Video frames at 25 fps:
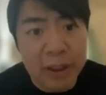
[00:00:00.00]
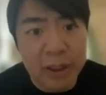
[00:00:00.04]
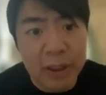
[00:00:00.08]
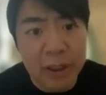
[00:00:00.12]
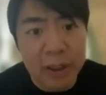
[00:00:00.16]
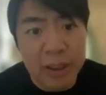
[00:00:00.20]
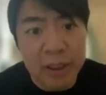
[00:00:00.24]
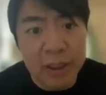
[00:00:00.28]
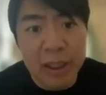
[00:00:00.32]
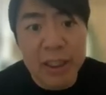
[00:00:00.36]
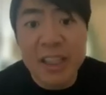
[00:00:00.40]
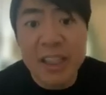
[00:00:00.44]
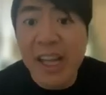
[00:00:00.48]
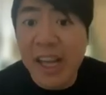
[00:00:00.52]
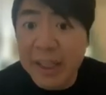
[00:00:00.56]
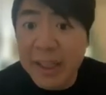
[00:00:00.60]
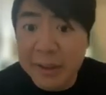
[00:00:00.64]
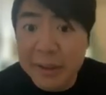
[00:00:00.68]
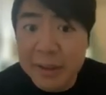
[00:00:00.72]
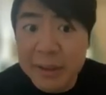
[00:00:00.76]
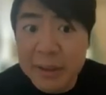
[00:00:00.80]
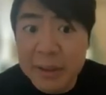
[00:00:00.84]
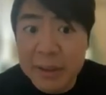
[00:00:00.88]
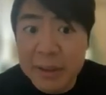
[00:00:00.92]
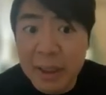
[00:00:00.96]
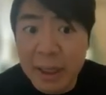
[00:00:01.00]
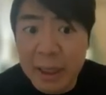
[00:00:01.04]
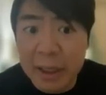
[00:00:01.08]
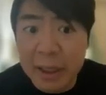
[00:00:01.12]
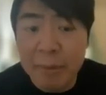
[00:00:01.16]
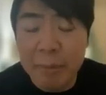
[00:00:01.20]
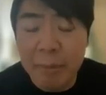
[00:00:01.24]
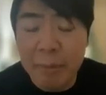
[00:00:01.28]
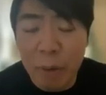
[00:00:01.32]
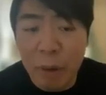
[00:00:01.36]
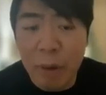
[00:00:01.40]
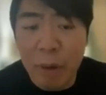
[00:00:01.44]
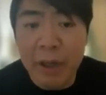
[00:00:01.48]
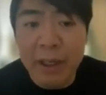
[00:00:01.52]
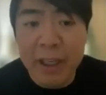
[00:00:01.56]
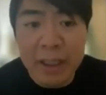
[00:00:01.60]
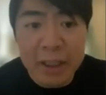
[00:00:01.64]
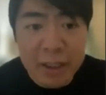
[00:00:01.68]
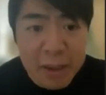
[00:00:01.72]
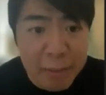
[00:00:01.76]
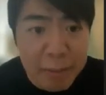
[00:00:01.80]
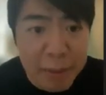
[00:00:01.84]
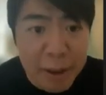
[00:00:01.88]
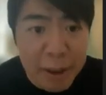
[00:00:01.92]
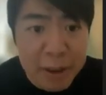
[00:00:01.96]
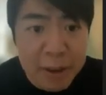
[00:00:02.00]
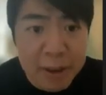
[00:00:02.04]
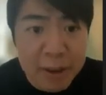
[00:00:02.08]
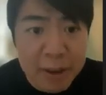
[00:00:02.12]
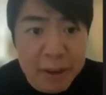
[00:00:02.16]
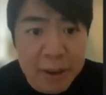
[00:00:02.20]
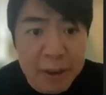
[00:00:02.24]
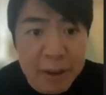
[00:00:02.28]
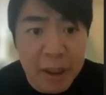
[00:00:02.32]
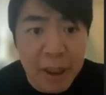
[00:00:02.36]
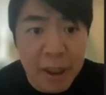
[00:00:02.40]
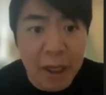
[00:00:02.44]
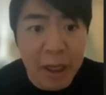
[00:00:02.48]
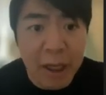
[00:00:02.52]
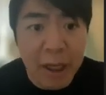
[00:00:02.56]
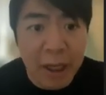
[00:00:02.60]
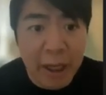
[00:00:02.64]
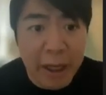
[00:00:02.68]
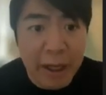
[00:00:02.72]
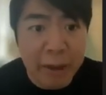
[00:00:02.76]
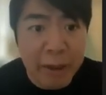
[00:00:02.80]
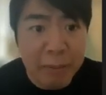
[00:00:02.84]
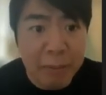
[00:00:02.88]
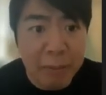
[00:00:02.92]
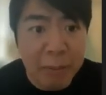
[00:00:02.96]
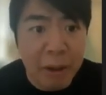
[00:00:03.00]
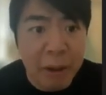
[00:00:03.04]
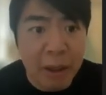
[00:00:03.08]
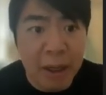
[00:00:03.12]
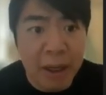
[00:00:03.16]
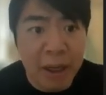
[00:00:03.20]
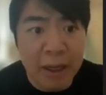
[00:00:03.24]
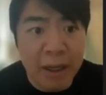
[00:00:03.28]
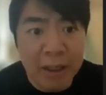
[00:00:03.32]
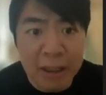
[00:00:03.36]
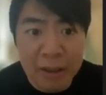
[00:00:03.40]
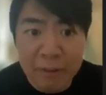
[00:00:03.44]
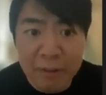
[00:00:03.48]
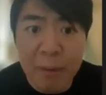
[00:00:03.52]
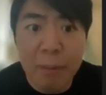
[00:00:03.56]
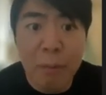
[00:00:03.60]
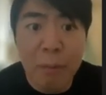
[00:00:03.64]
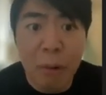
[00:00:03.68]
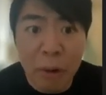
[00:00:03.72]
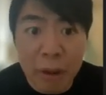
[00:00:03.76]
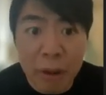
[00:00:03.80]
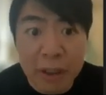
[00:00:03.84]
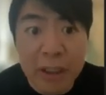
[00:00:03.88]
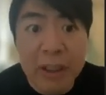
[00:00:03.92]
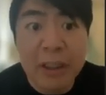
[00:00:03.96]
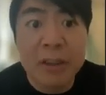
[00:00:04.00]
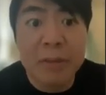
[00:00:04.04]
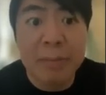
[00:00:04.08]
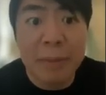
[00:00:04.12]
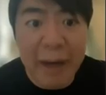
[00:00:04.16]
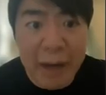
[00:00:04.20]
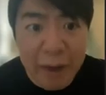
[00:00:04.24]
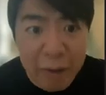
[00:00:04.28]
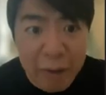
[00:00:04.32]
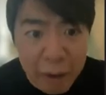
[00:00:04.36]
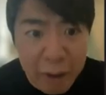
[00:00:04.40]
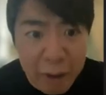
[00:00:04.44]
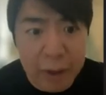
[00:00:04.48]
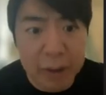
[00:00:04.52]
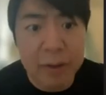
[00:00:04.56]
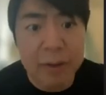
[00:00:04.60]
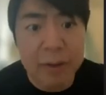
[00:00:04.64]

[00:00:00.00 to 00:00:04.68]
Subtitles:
intense and more intimate and even more inspiring.